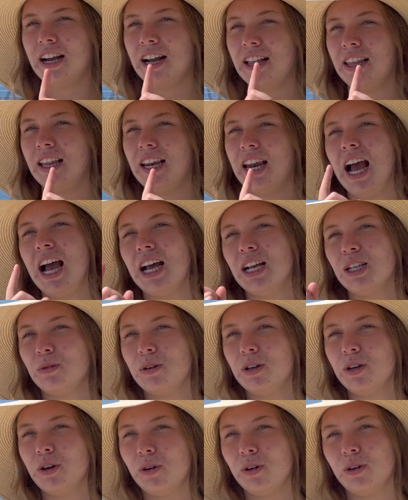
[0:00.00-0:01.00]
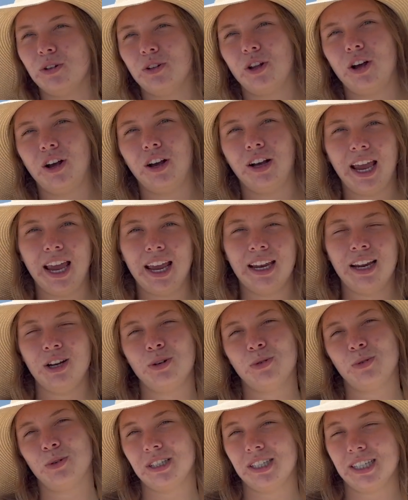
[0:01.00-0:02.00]
and then as we go along heading
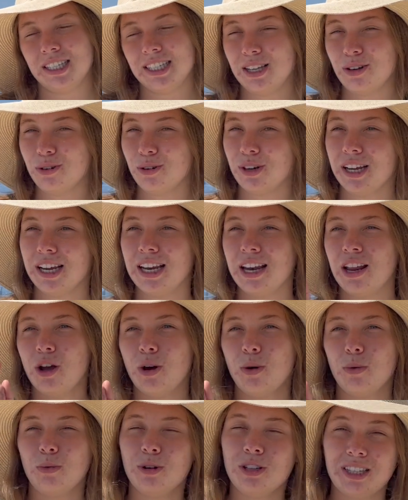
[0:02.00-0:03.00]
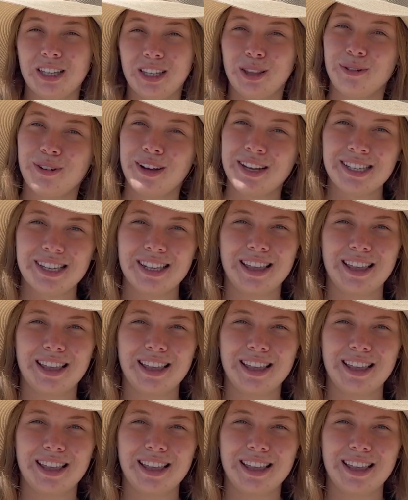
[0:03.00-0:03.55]
towards the sea organ, we'll see the rest of